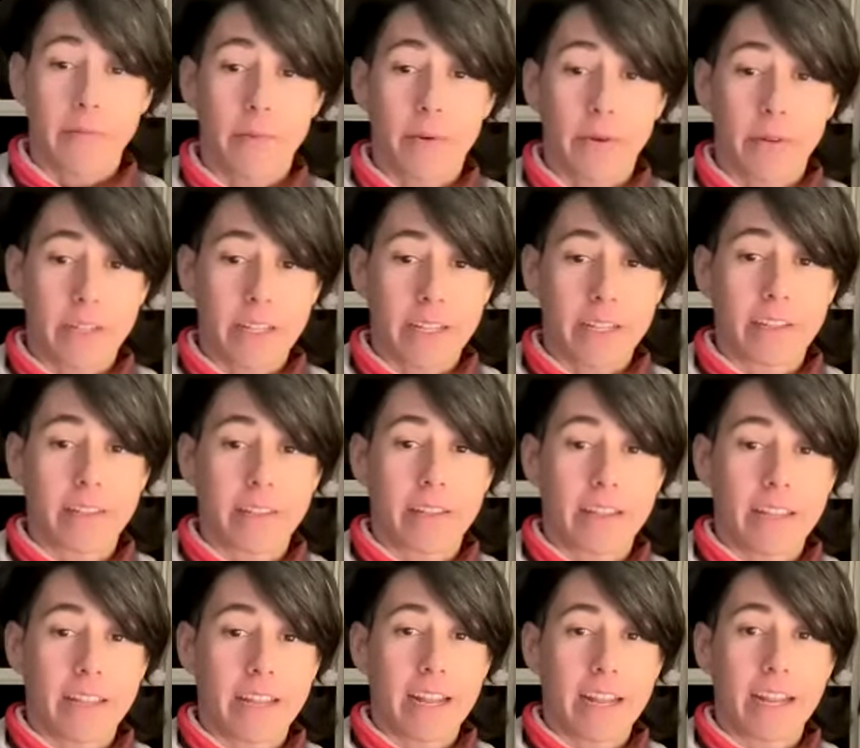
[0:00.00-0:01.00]
important,
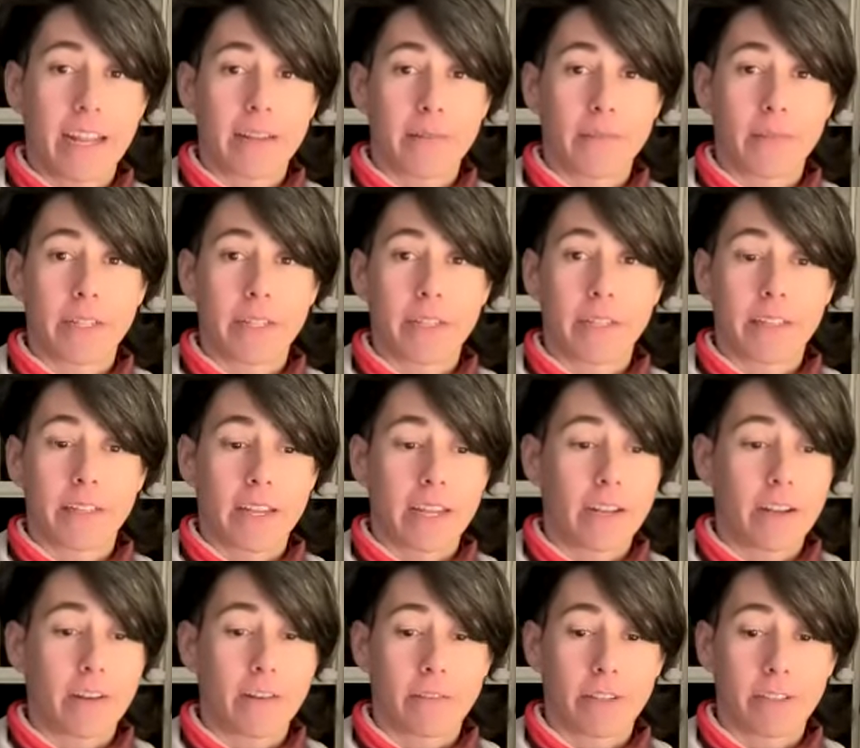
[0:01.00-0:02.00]
the alignment.
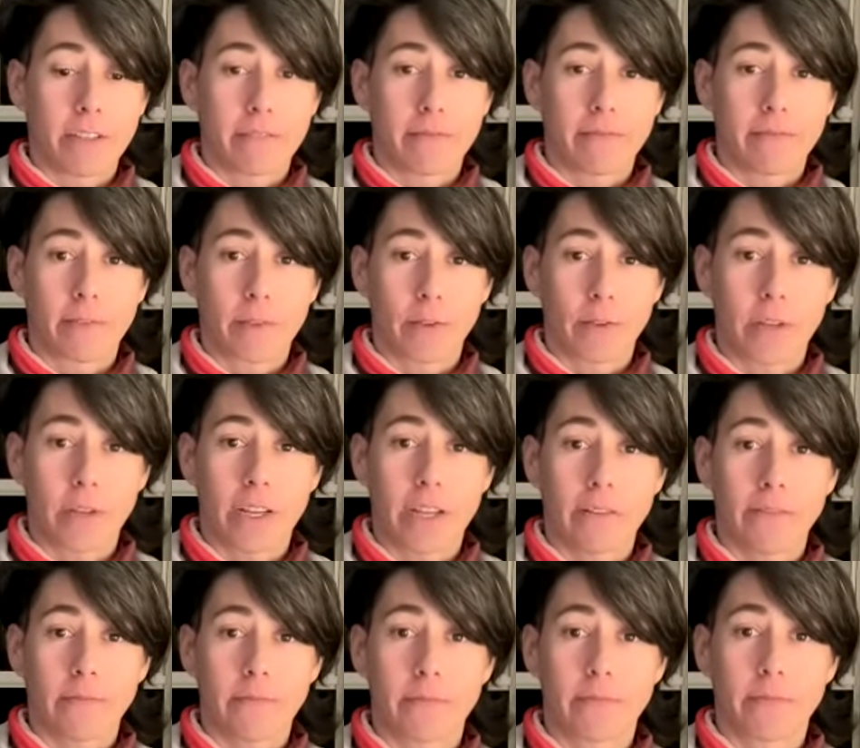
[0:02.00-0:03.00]
I love it. Okay.